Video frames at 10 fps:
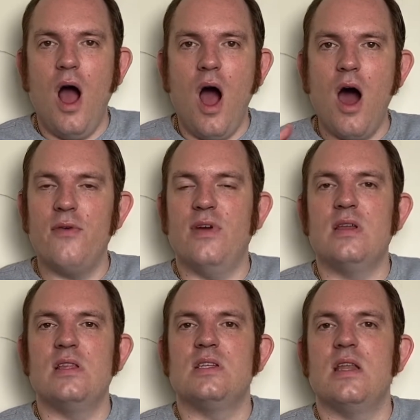I think
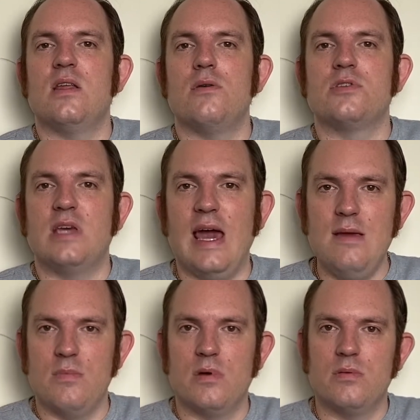Nintendo's
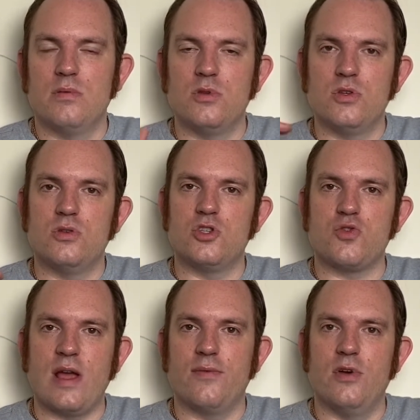game
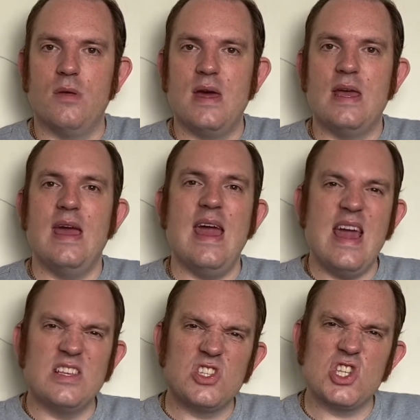strength at the minute
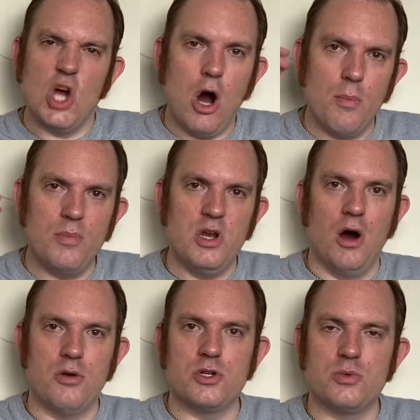is
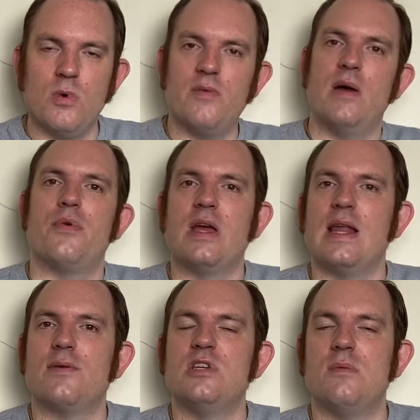top-notch. What they're bringing
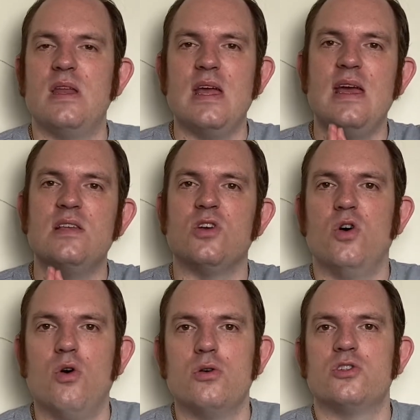out at the minute is
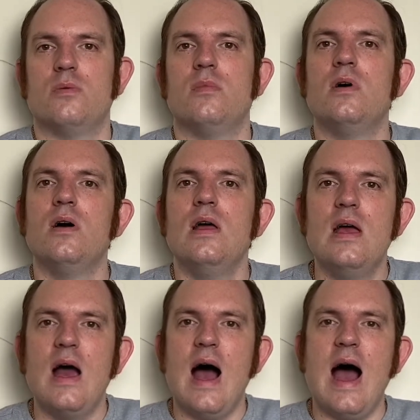awesome.
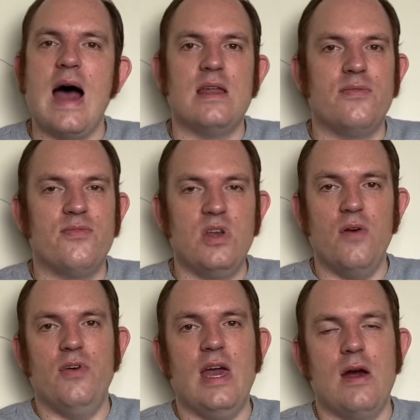And if for
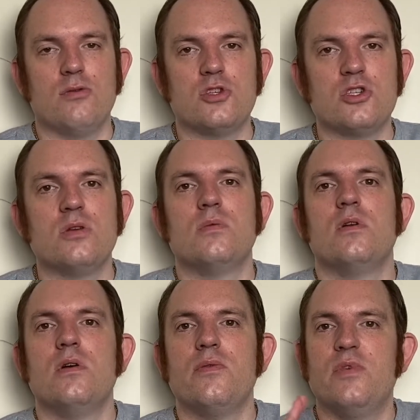nothing else,
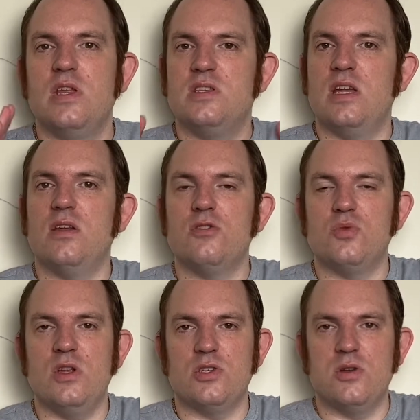the Nintendo
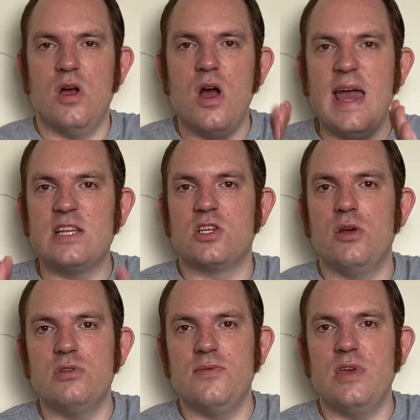Switch
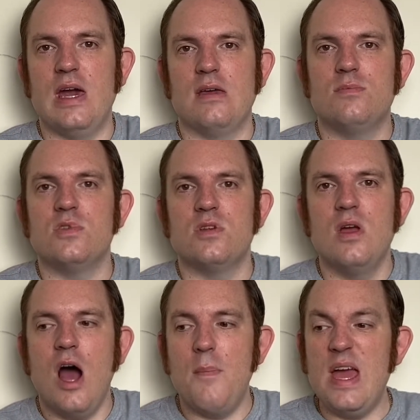exclusive games,
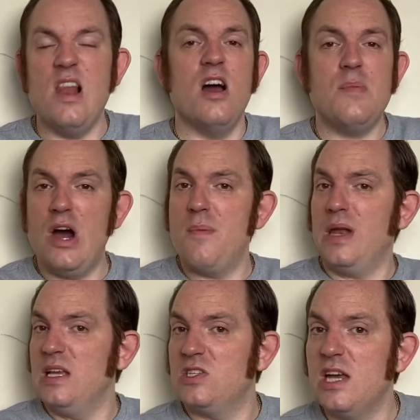a bit like you buy a
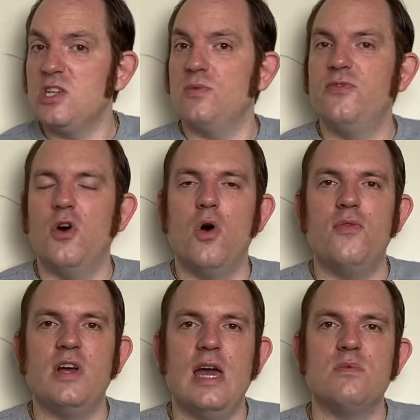PlayStation 4
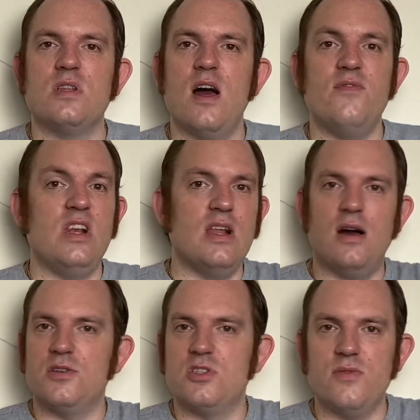for games like The
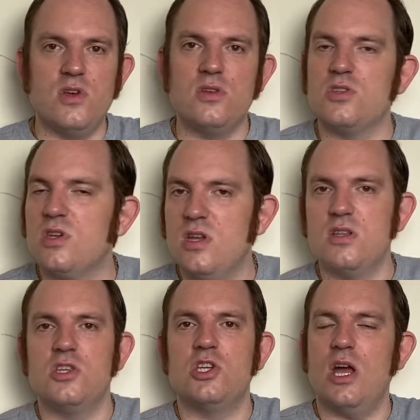Last of Us and
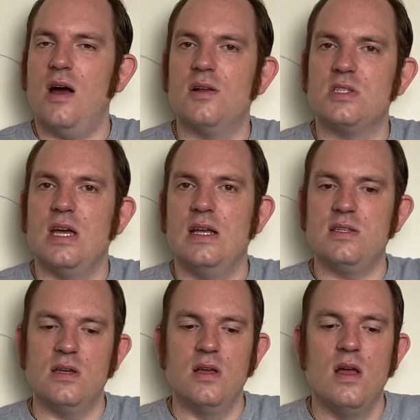Uncharted,
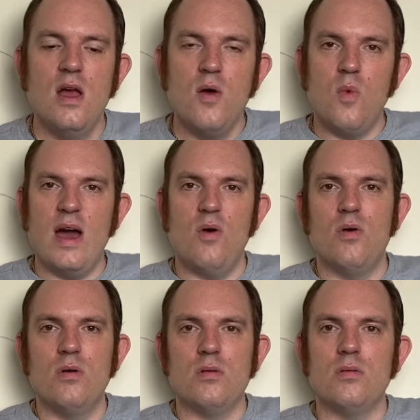
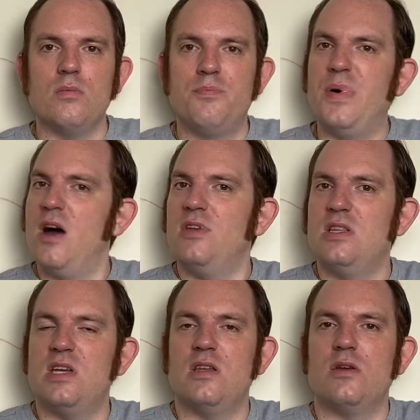well, buy the
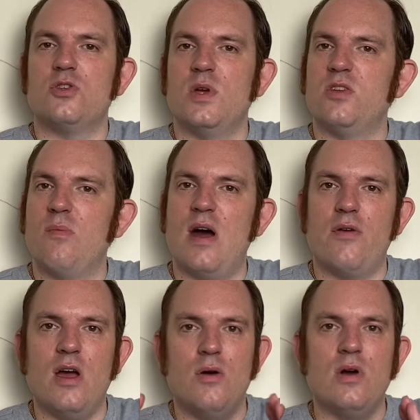Nintendo Switch for
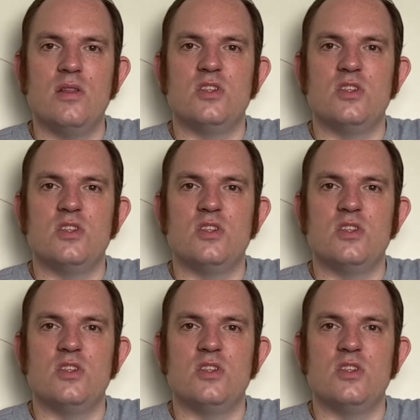Mario and